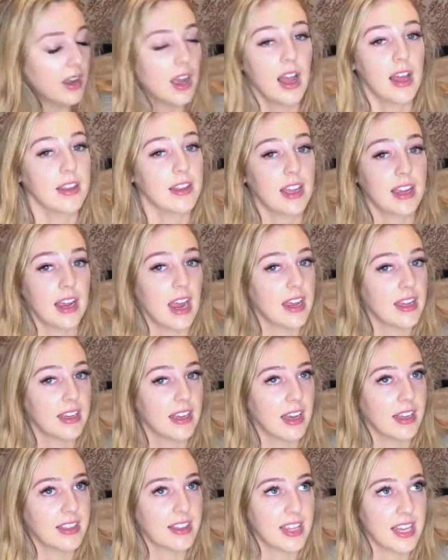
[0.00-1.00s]
and like
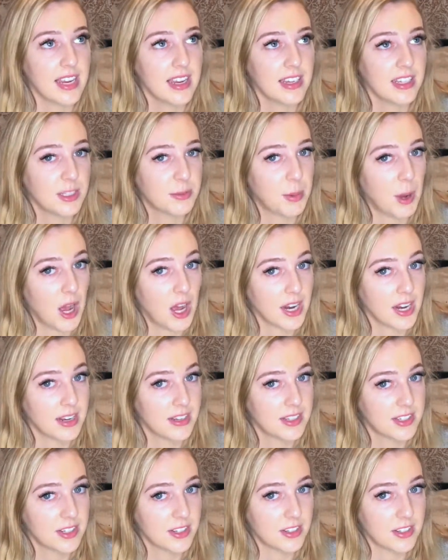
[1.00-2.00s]
I think his
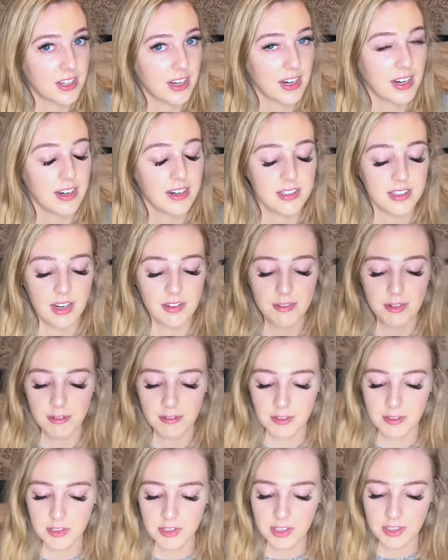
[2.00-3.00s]
body's still there because I've
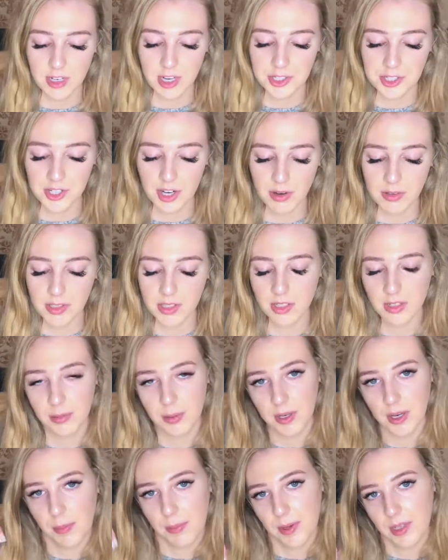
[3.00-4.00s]
refused to touch it. I was gonna
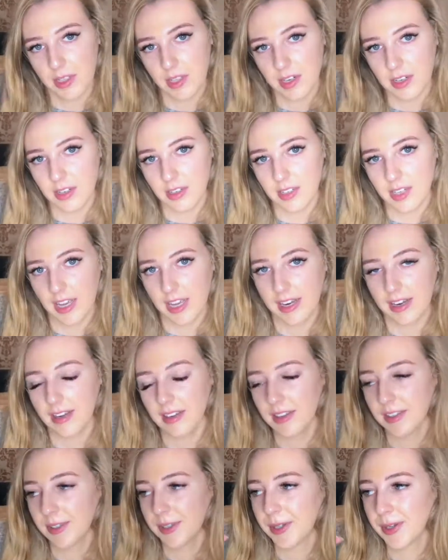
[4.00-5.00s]
put up a little like
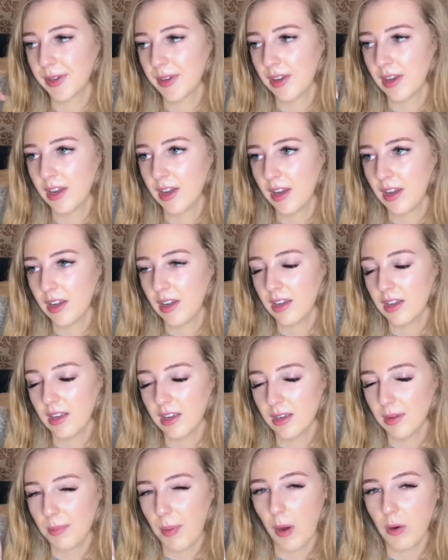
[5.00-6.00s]

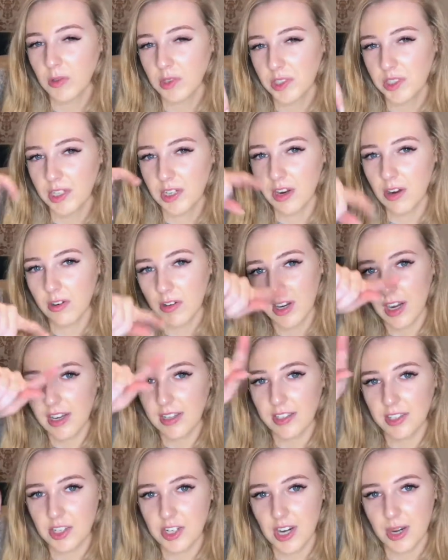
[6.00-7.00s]
post-it note cut
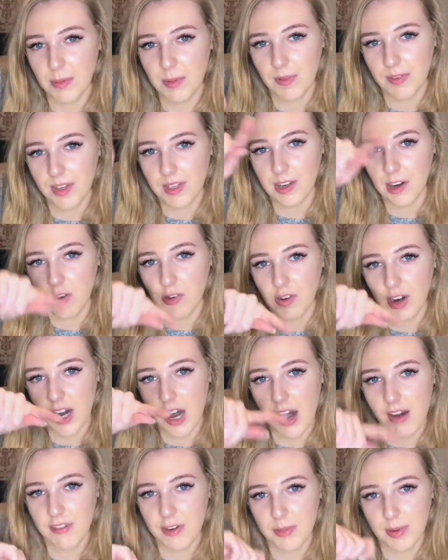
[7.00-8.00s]
in the shape of like a
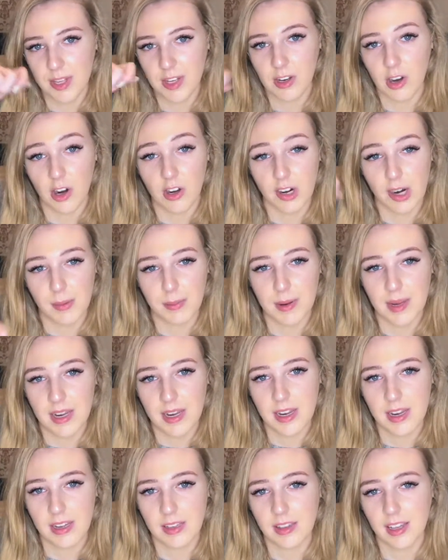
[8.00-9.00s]
grave to be like
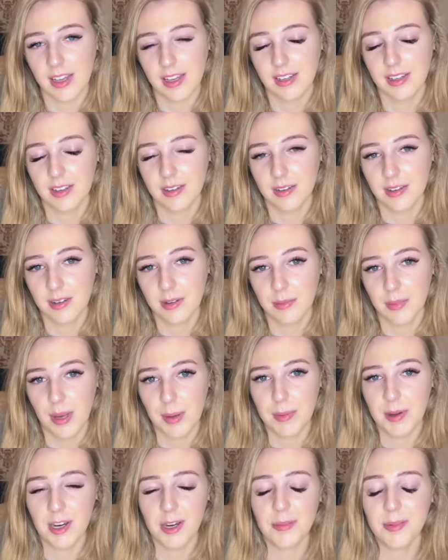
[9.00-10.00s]
RIP, like
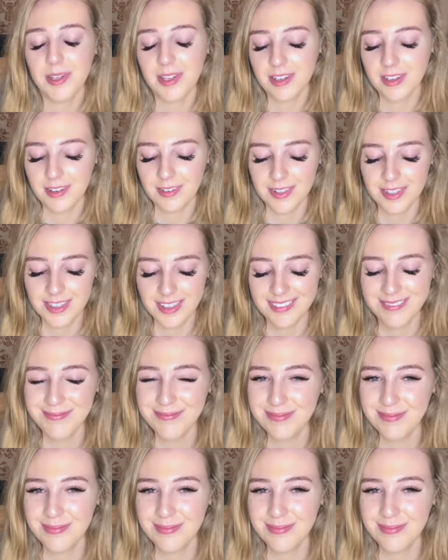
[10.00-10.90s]
my peer, but then I was like,